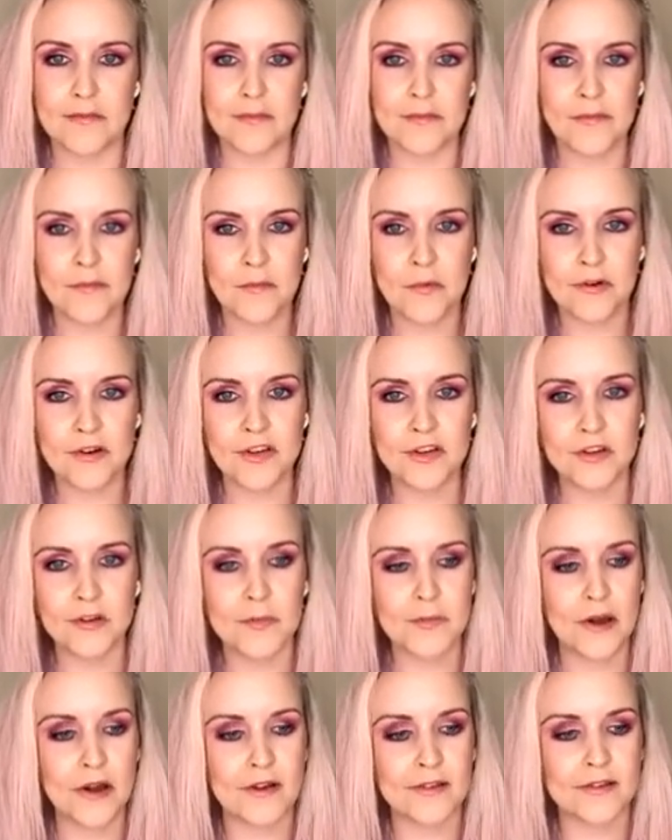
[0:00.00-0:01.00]
What do you
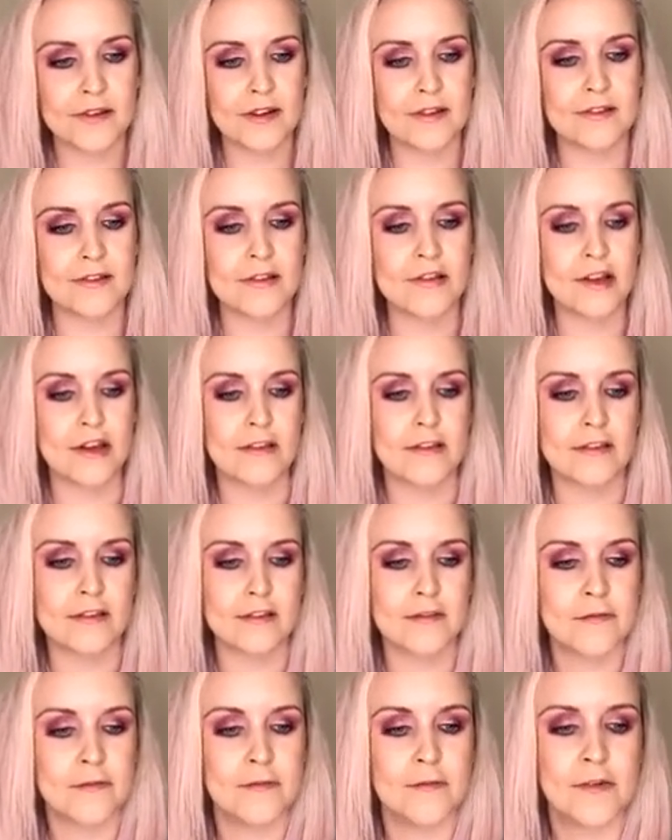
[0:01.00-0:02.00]
personally
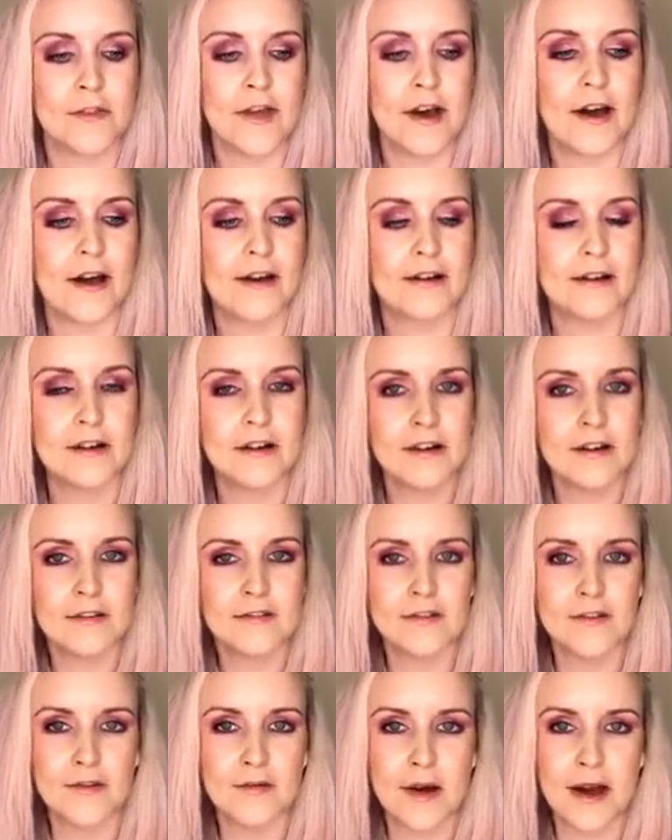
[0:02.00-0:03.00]
suggest for that?
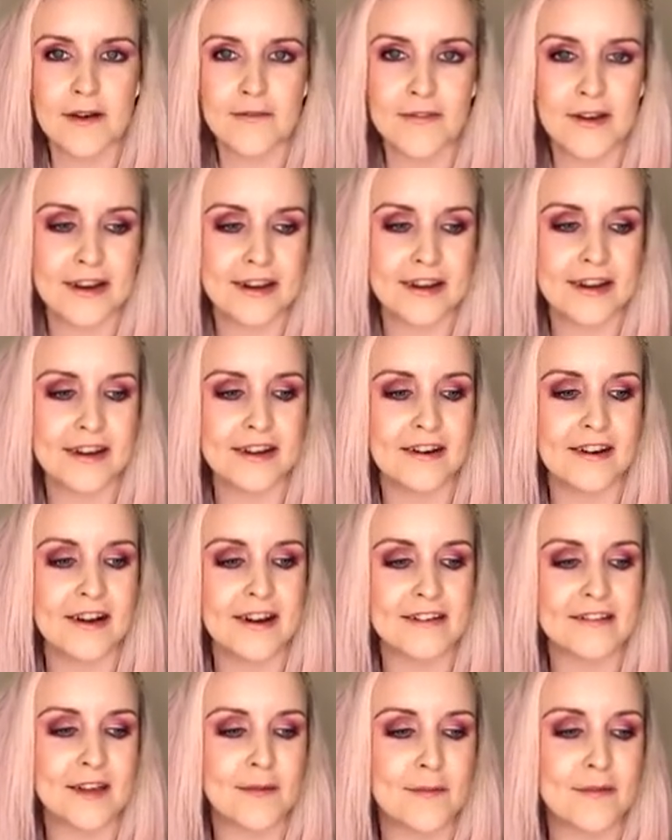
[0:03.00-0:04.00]
Do you have any
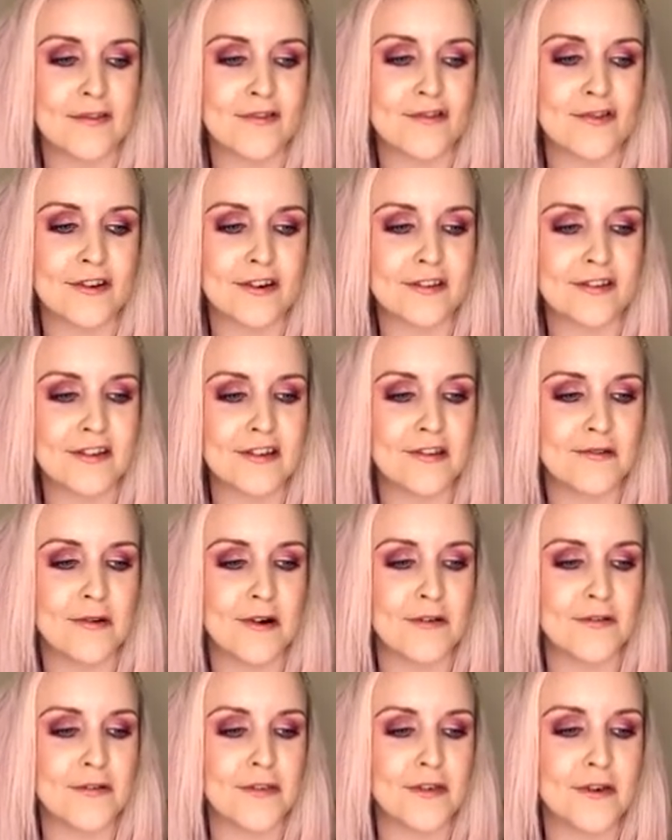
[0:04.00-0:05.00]
like tips and tricks that you
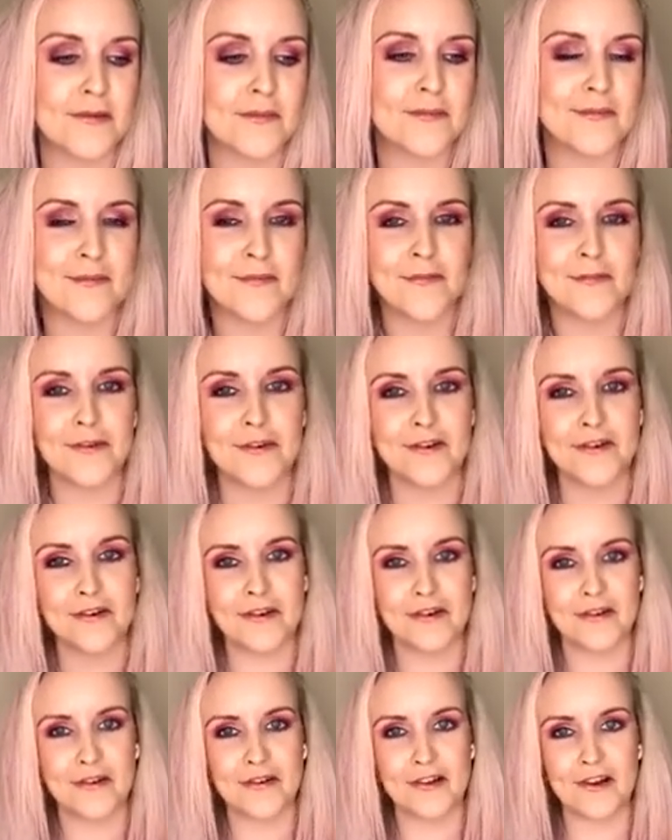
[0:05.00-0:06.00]
offer them for
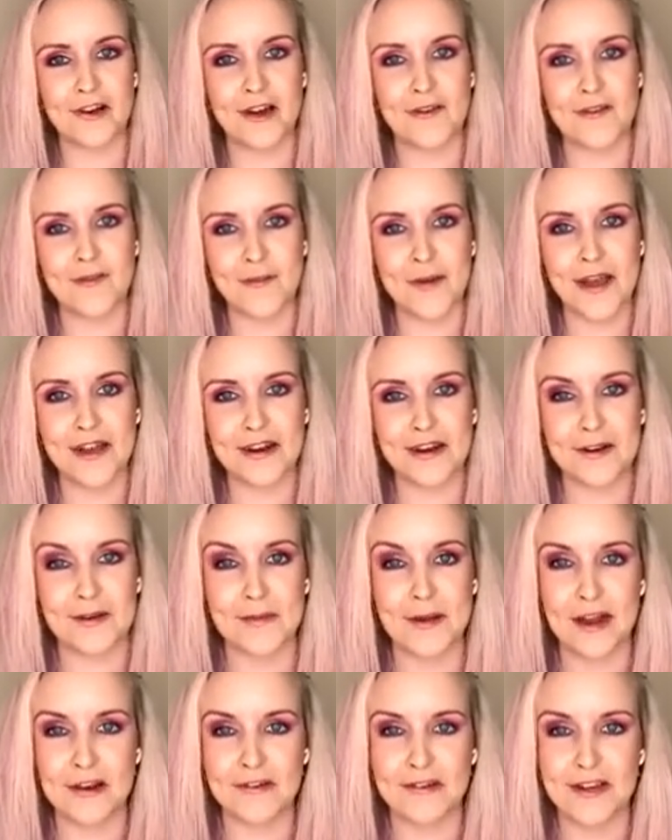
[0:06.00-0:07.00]
longer lifespan and
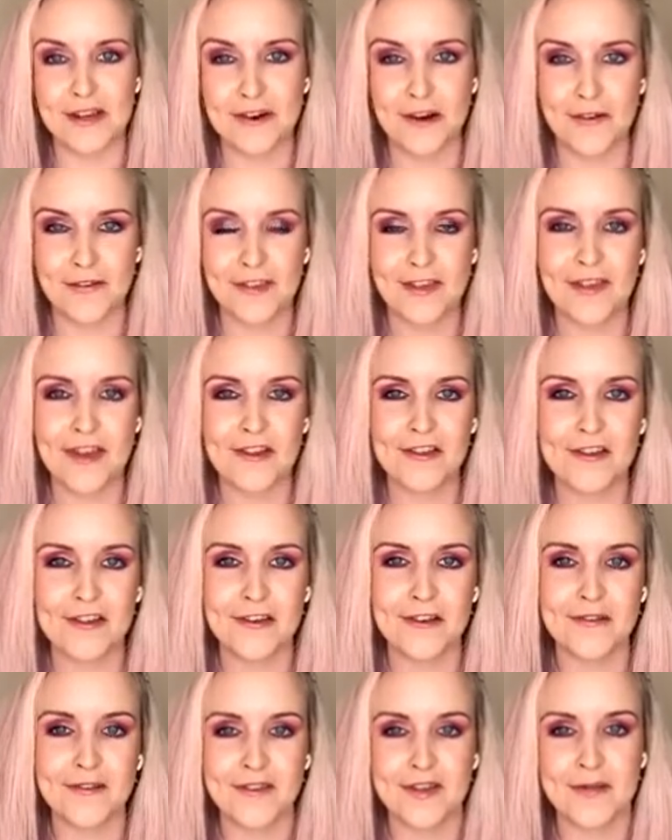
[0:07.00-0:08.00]
about looking after their
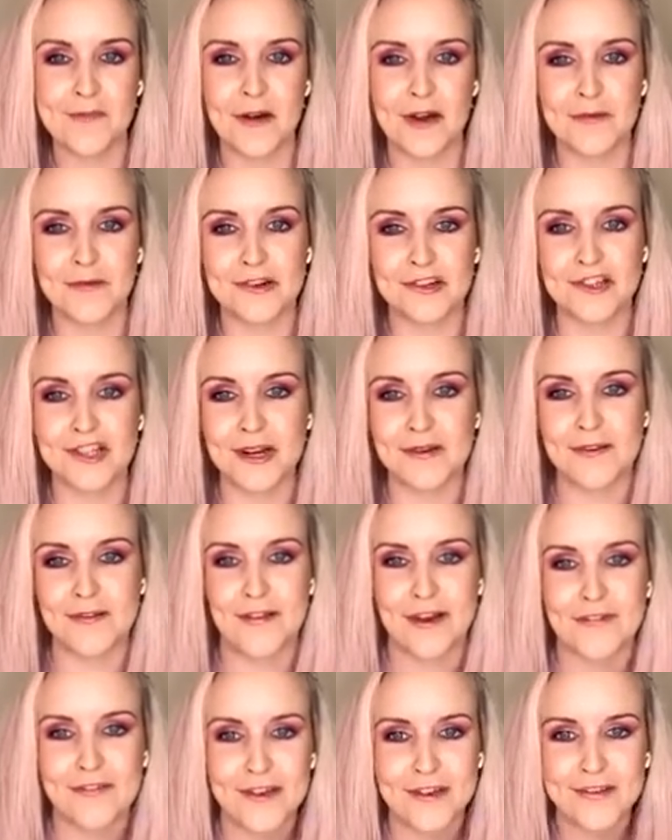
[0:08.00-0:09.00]
shoes that you might want to share with
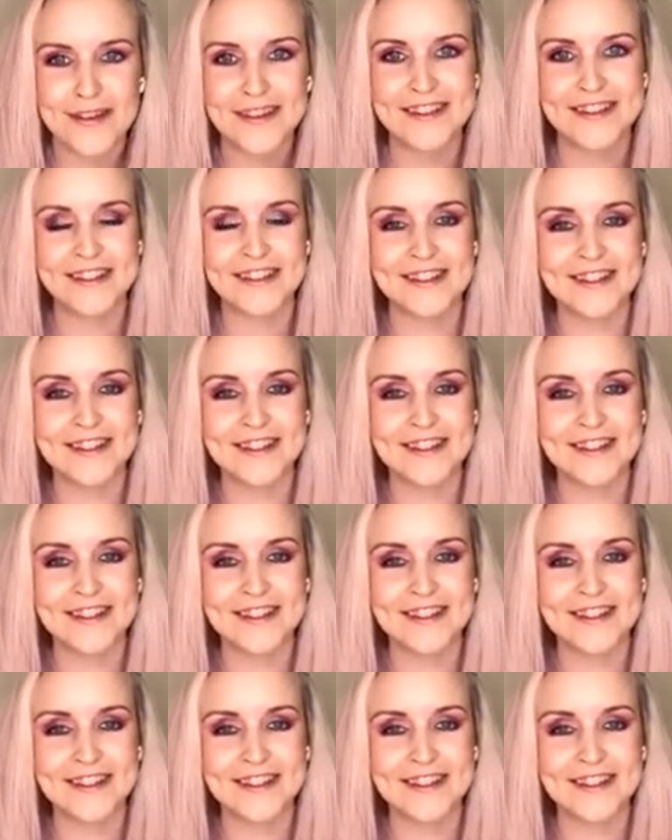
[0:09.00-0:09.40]
our viewers?